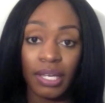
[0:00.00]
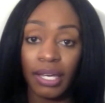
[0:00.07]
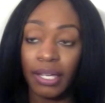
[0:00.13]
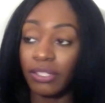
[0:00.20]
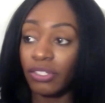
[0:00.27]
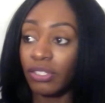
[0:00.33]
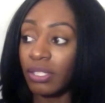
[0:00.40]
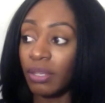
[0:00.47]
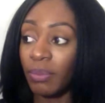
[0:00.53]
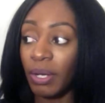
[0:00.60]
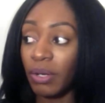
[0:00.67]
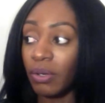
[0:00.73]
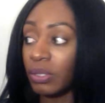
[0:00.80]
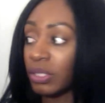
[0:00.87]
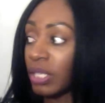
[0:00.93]
I just took my
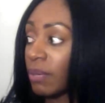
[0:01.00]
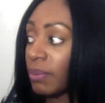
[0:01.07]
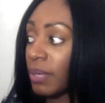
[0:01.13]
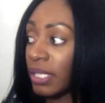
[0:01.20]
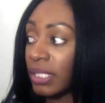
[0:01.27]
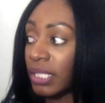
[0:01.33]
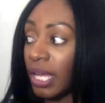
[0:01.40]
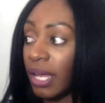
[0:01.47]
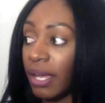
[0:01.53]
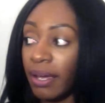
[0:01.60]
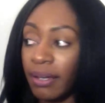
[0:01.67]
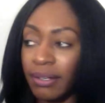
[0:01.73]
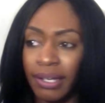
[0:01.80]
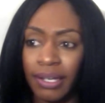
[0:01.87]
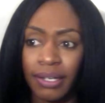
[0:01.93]
crochet braids
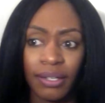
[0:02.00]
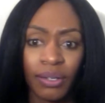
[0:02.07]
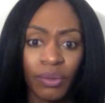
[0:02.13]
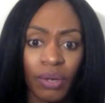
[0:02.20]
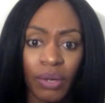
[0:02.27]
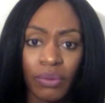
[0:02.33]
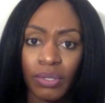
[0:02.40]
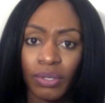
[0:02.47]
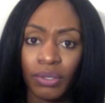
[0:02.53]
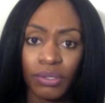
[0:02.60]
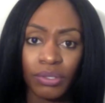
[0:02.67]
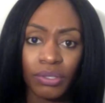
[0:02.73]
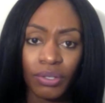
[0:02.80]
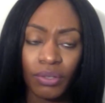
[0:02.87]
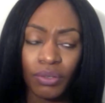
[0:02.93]
down. I didn't know what I was
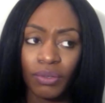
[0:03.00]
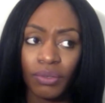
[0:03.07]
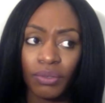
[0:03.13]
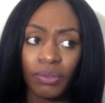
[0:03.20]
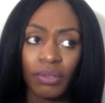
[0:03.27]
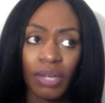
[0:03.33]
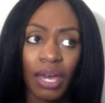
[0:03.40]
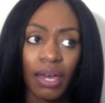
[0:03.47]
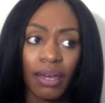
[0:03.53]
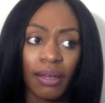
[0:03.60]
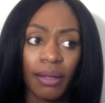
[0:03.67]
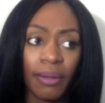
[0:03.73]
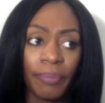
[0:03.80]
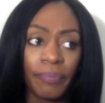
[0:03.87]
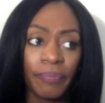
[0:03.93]

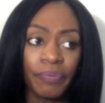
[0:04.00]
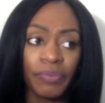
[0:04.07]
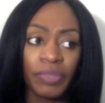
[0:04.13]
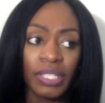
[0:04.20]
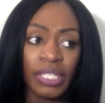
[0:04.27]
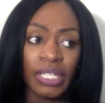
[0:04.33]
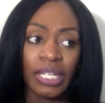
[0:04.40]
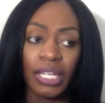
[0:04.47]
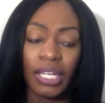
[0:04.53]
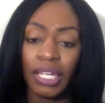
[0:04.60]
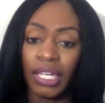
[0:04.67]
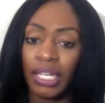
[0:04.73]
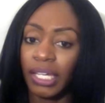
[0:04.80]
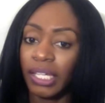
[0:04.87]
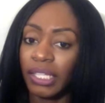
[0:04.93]
gonna do.
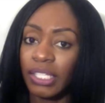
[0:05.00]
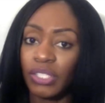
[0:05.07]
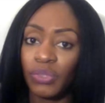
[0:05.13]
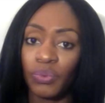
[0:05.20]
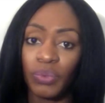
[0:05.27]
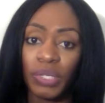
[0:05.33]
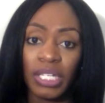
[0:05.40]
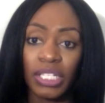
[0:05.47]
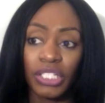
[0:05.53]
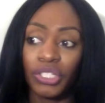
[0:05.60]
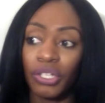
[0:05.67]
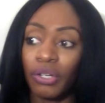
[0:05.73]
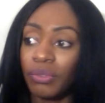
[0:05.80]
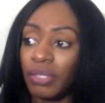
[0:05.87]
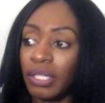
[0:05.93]
And this wig
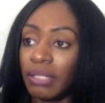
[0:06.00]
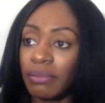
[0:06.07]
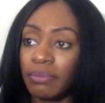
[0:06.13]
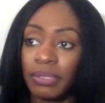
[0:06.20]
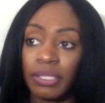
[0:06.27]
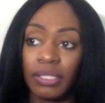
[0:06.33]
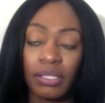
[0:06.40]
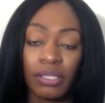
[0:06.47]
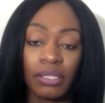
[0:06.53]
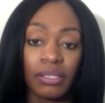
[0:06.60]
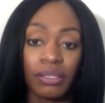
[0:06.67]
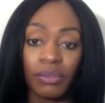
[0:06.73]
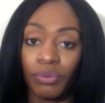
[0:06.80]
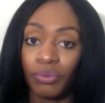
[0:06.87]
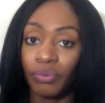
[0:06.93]
showed up
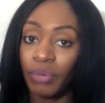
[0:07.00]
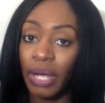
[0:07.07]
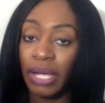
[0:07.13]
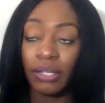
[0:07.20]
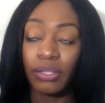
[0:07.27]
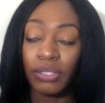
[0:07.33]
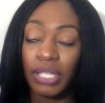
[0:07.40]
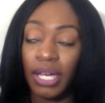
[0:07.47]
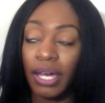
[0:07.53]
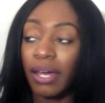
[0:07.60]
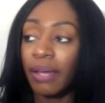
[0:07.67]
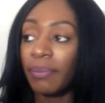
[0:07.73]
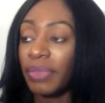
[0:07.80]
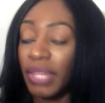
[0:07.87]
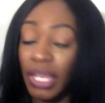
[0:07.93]
right on
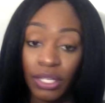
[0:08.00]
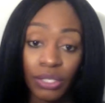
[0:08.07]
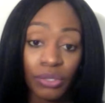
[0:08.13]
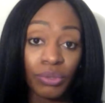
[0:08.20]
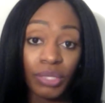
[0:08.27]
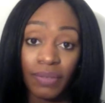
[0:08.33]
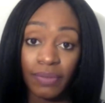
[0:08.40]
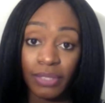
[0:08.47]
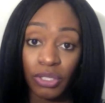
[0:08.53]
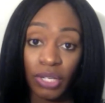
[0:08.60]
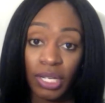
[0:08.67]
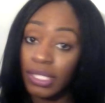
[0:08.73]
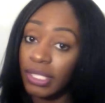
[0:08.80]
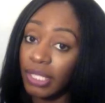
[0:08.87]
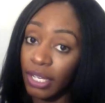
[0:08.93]
time. Thank you,
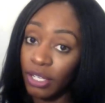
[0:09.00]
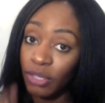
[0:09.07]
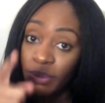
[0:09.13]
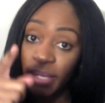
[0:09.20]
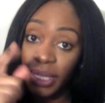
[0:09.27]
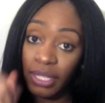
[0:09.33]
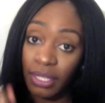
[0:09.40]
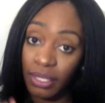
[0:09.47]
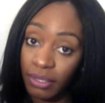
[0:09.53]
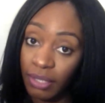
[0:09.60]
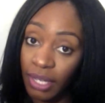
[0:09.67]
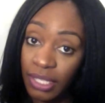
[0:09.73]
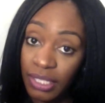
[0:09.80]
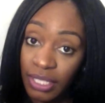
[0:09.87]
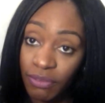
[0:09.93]
Divatress. Thank you, Bella
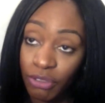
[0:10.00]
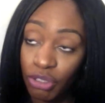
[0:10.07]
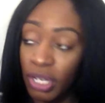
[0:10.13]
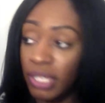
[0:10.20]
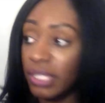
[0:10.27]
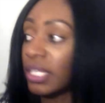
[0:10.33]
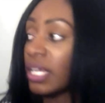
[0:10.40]
and Divatress.